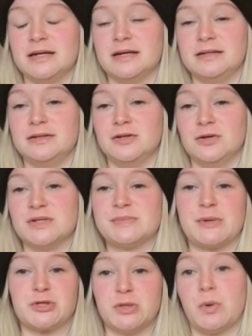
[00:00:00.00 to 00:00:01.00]
And, you know,
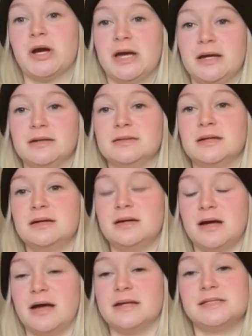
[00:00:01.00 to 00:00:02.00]
especially working
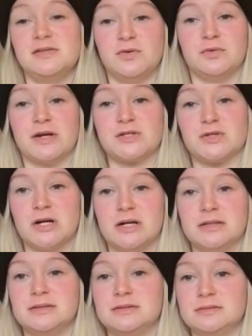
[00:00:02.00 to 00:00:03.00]
at a seafood
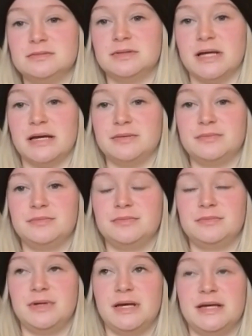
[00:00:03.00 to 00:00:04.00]
restaurant that
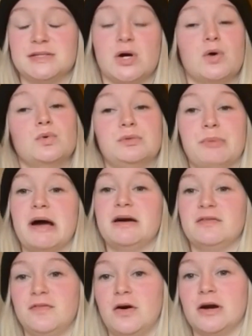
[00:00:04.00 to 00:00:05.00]
is owned by
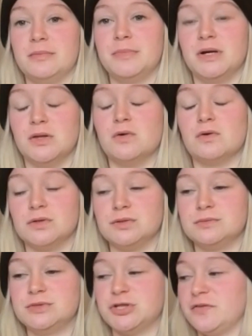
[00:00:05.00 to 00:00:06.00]
a farm, a
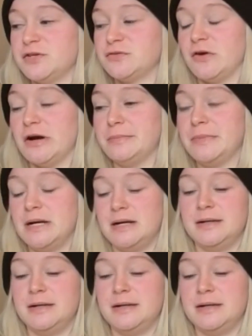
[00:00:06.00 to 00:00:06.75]
local shellfish farm.